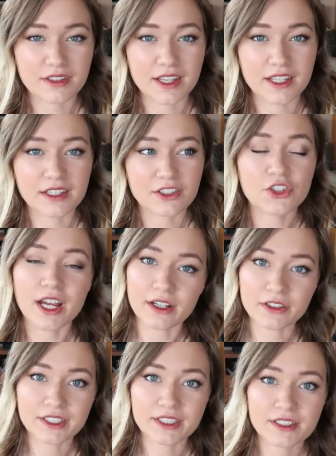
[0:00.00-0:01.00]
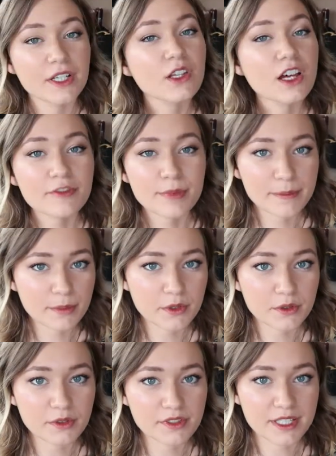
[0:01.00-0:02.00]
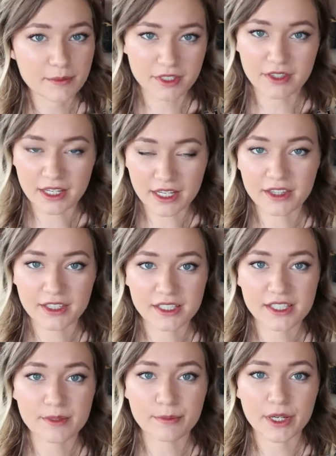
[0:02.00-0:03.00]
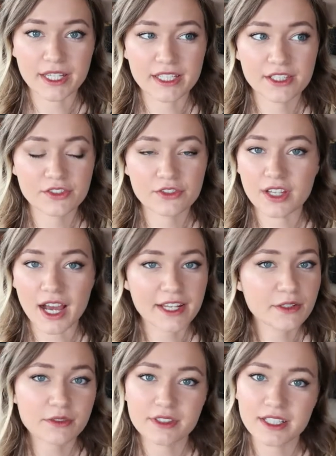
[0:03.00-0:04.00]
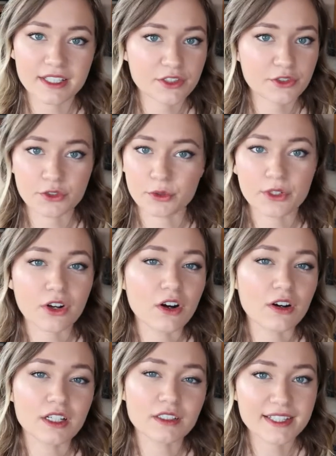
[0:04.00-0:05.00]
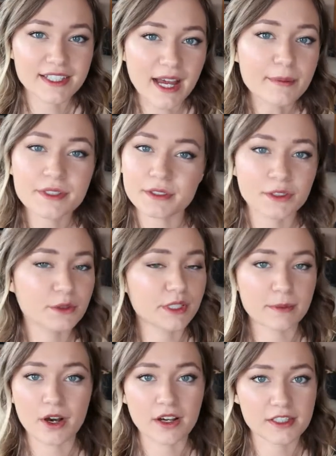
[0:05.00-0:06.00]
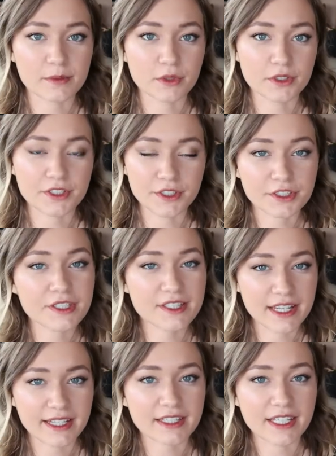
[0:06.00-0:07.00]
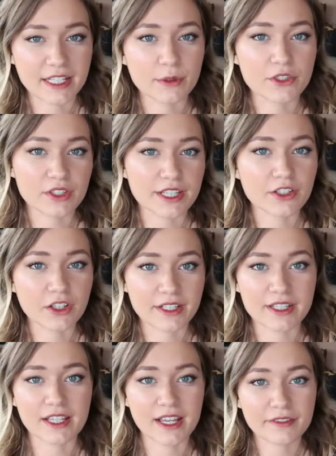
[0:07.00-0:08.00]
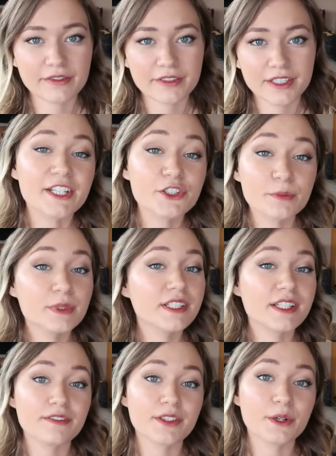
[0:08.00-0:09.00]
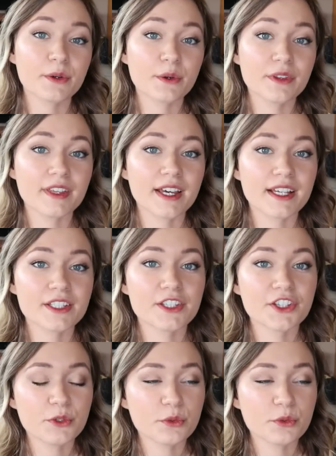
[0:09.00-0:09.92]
than a child is. A lot of people seem to think this, but I don't think it's true at all. It's absolutely possible to learn a second language later on in life. I do believe though that